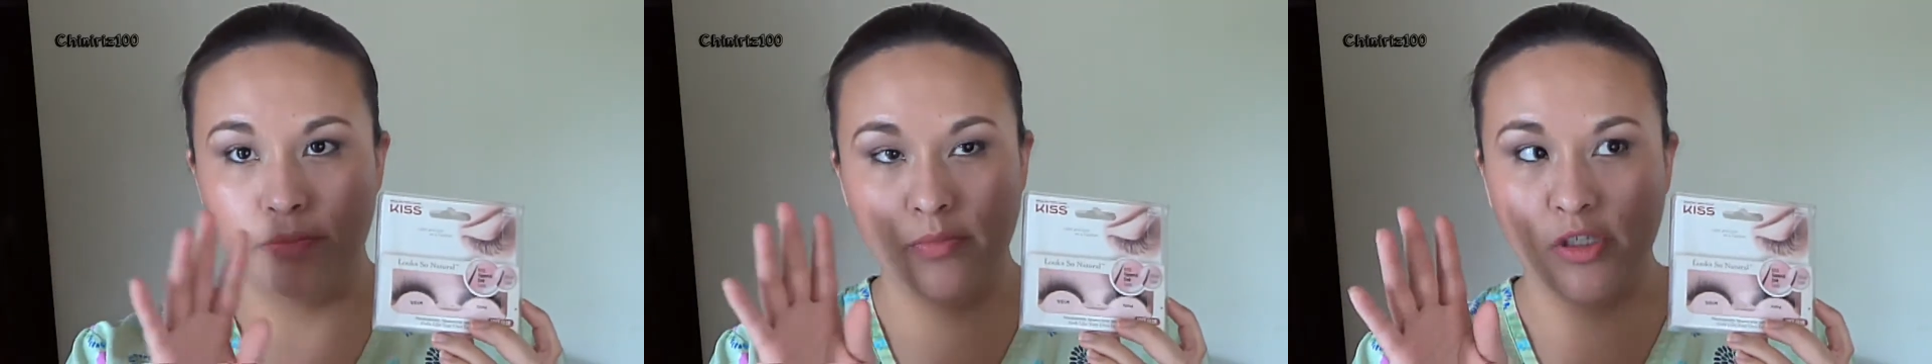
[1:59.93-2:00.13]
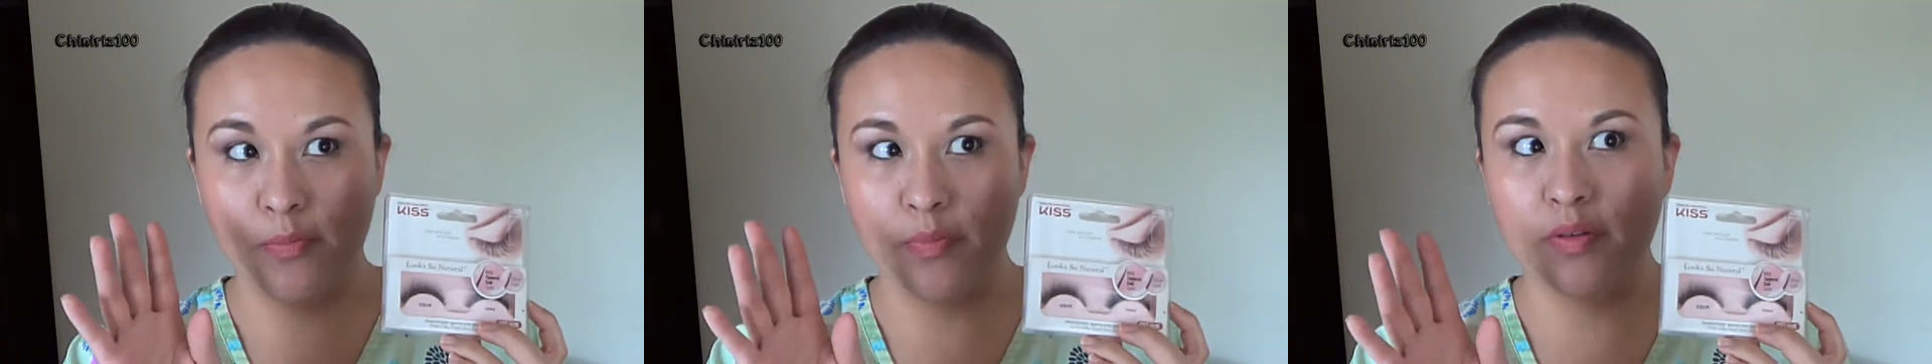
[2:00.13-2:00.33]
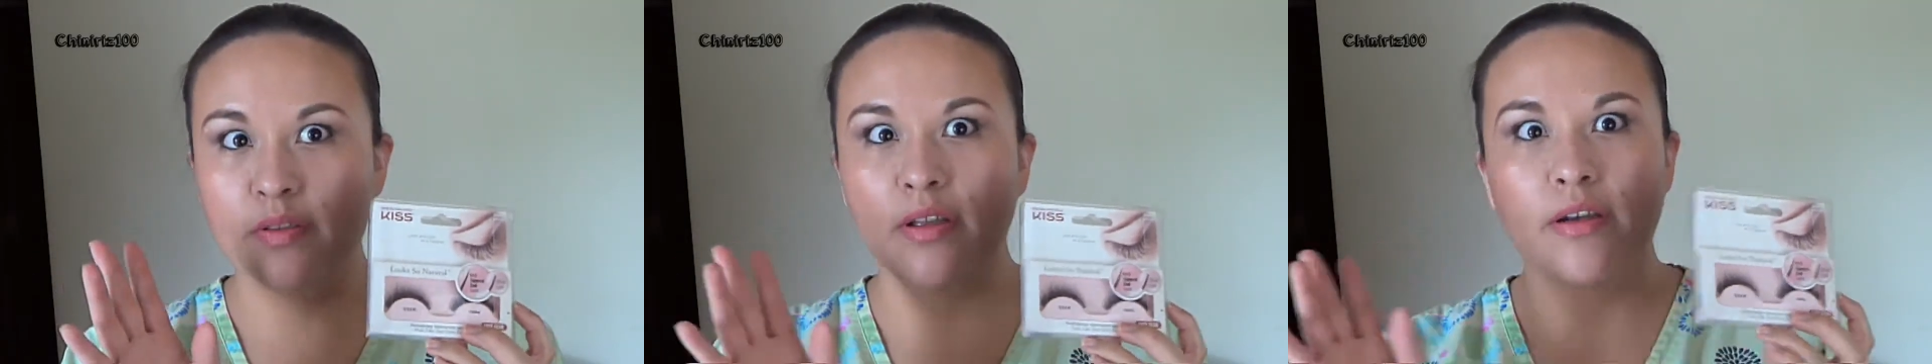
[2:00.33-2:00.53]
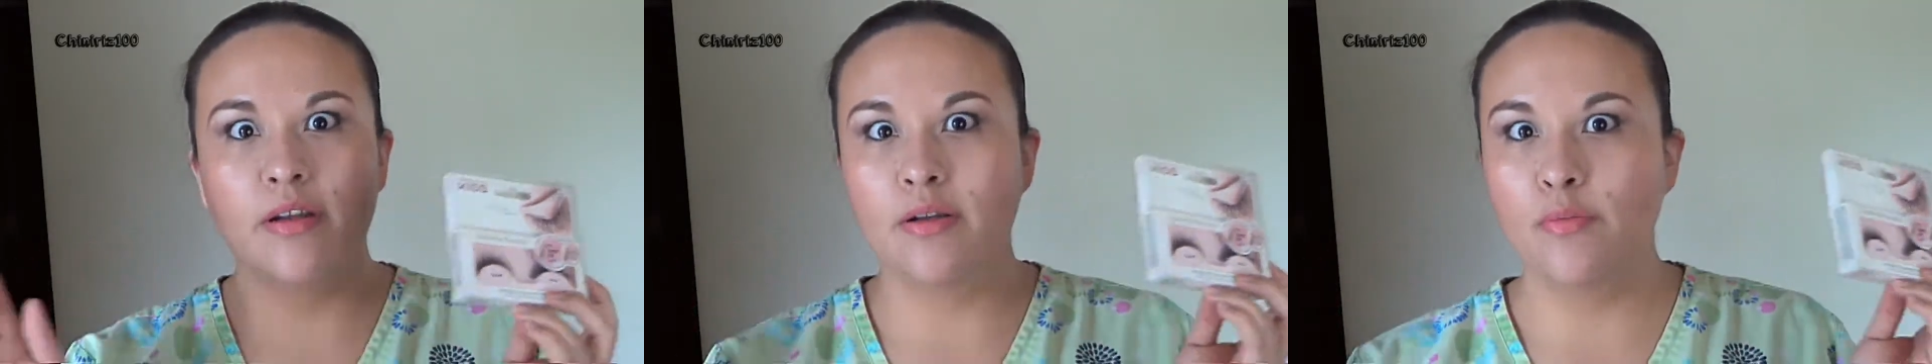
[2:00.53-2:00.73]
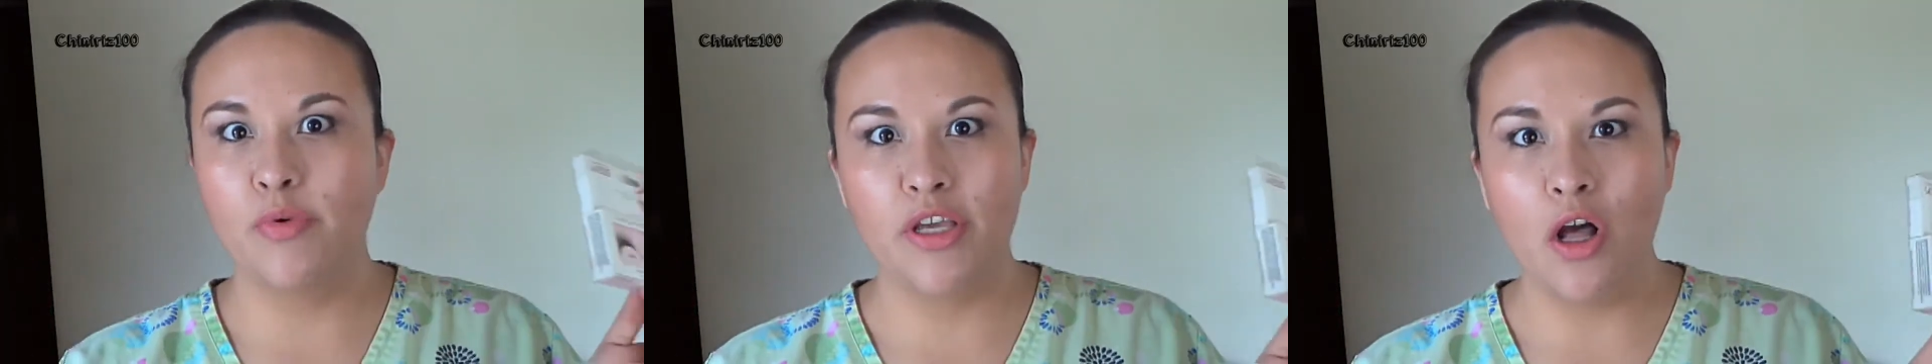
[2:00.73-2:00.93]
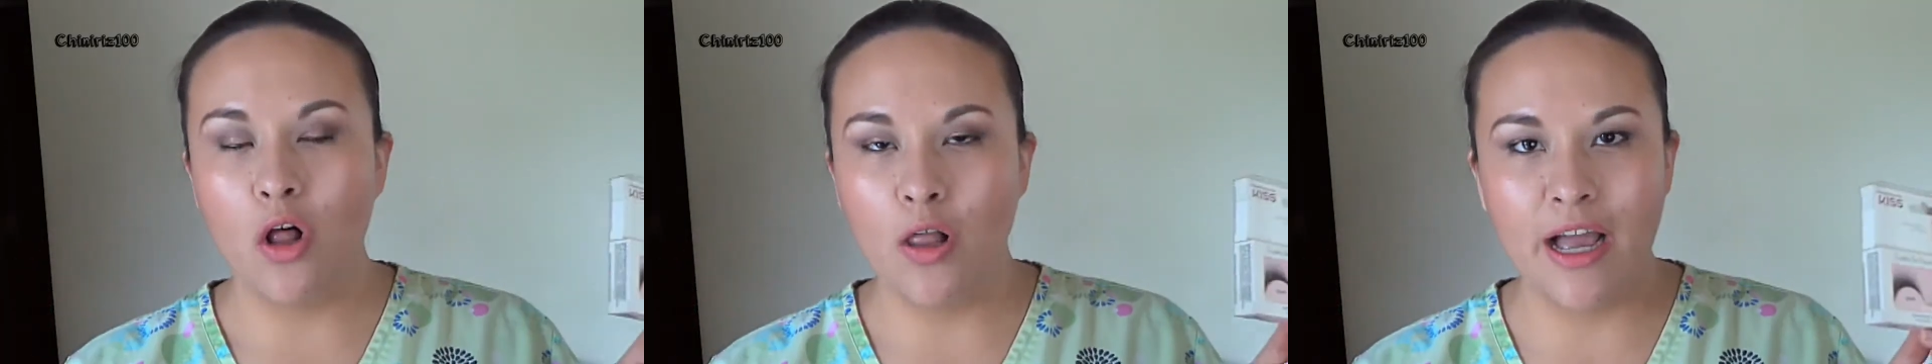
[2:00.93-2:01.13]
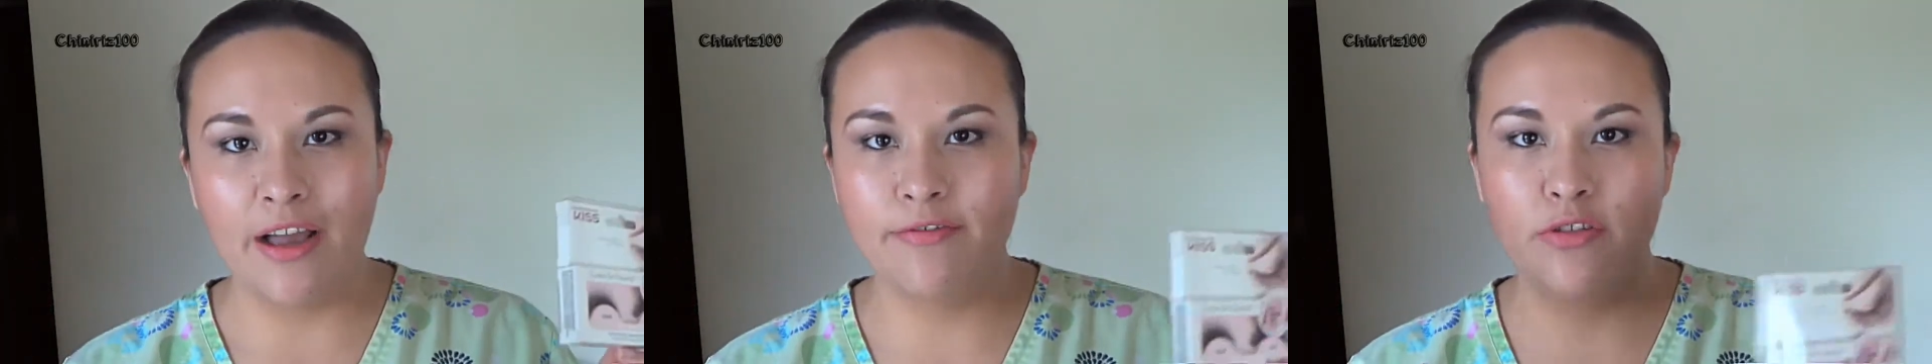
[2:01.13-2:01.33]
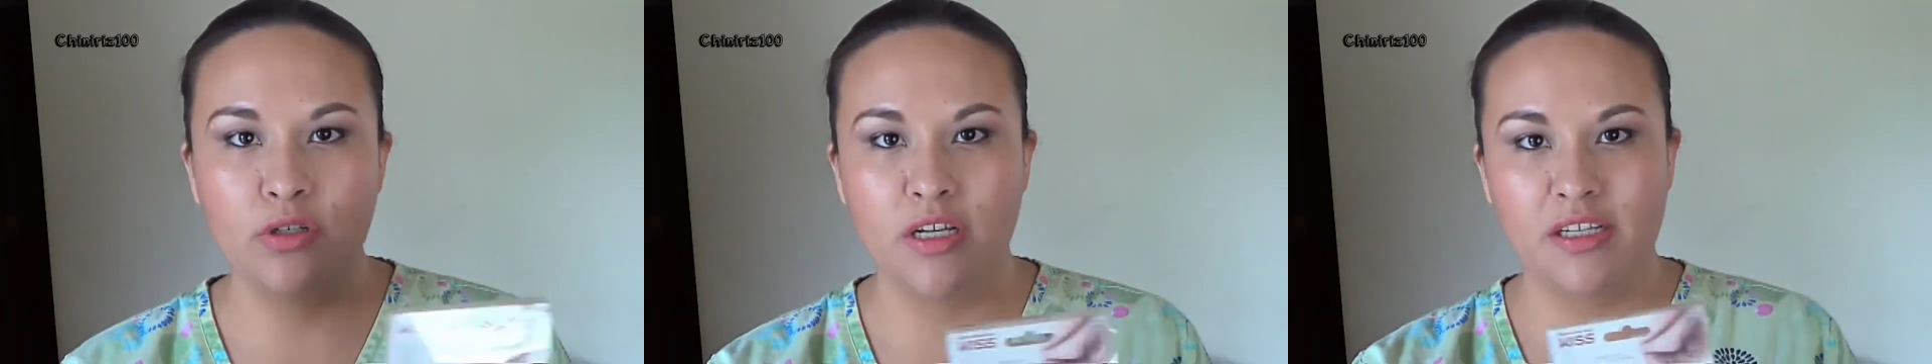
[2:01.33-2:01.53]
something that we all
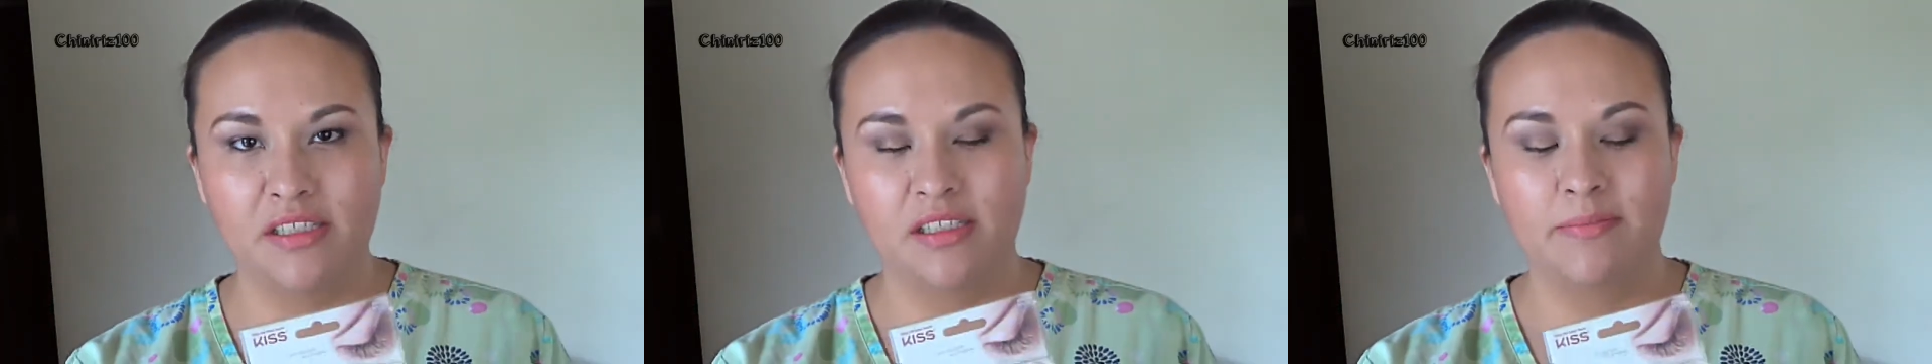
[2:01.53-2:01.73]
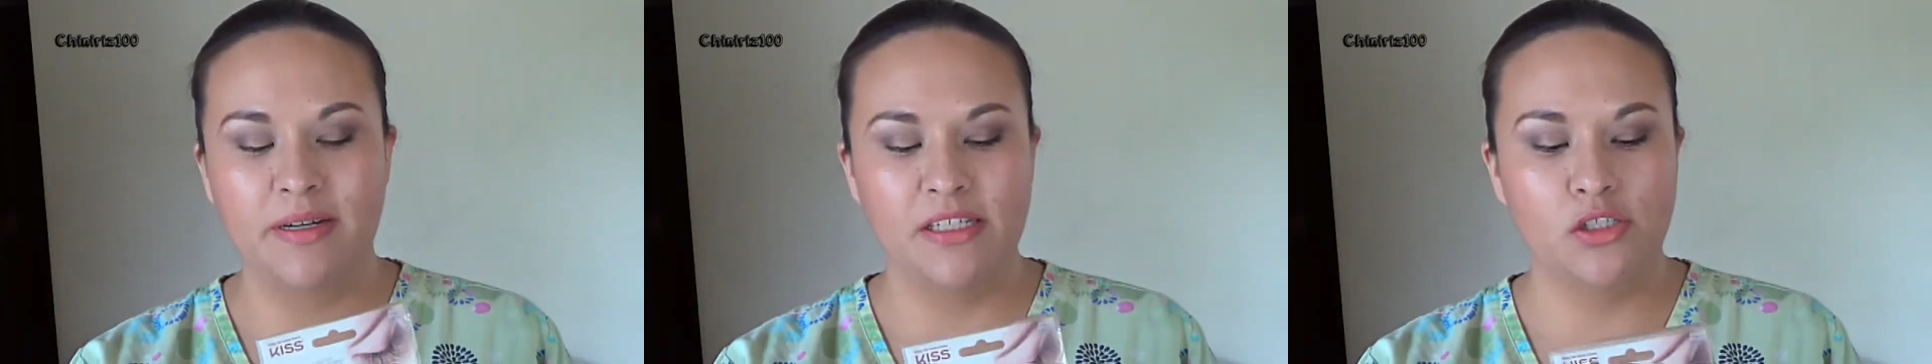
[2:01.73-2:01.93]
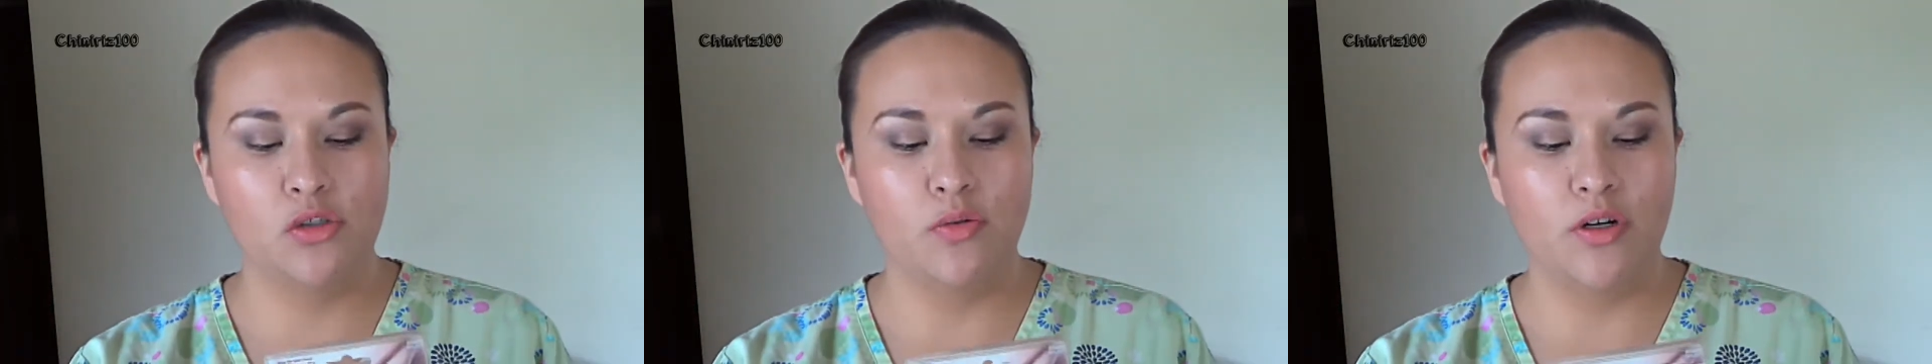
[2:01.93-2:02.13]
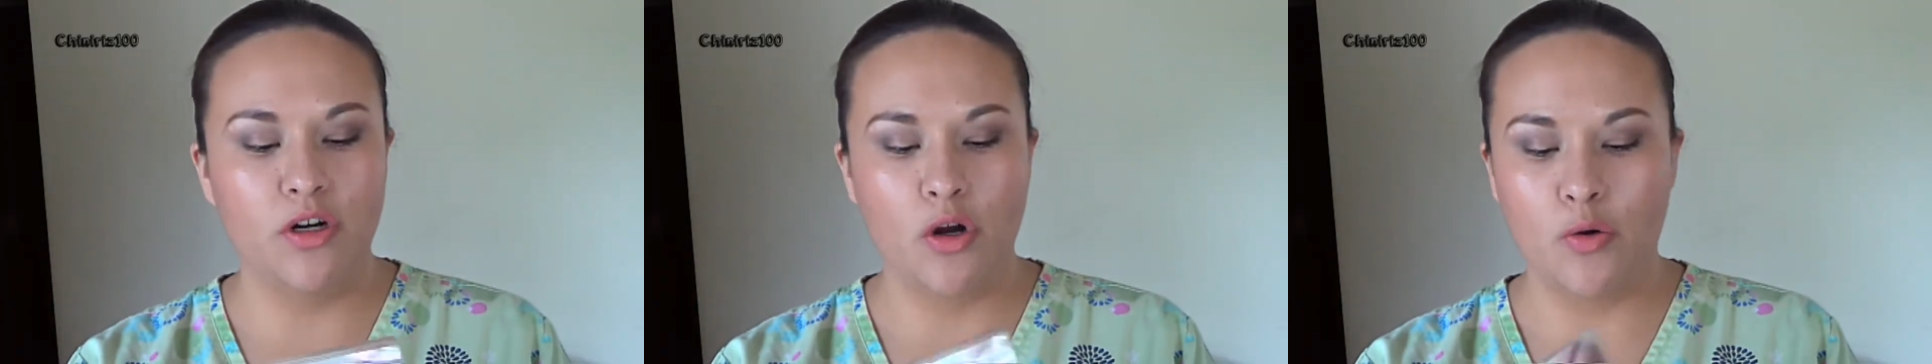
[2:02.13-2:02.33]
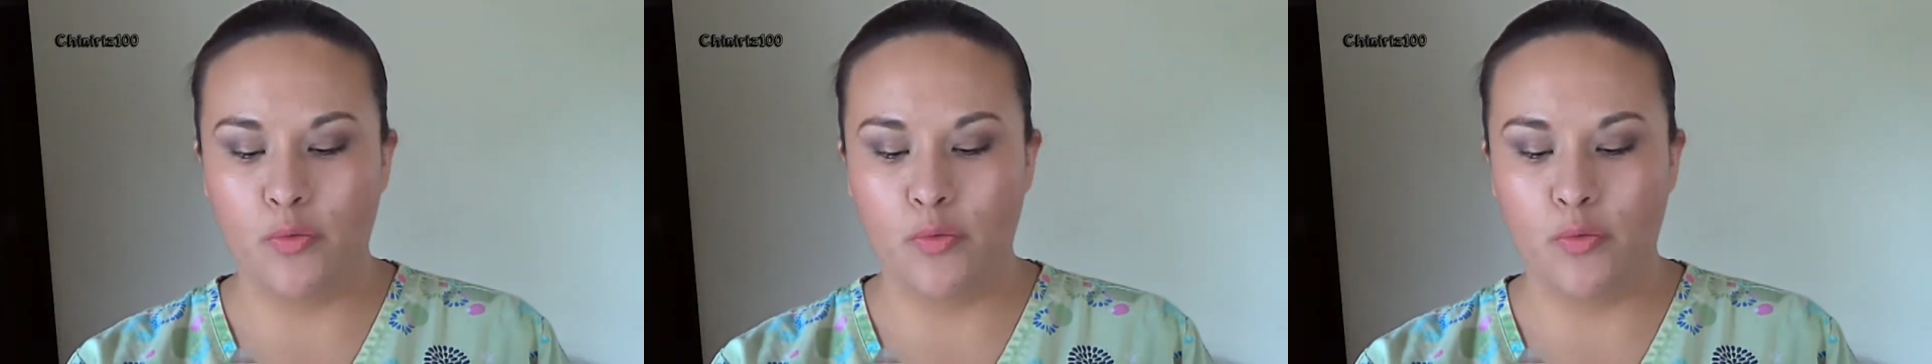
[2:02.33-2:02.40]
have to customize to our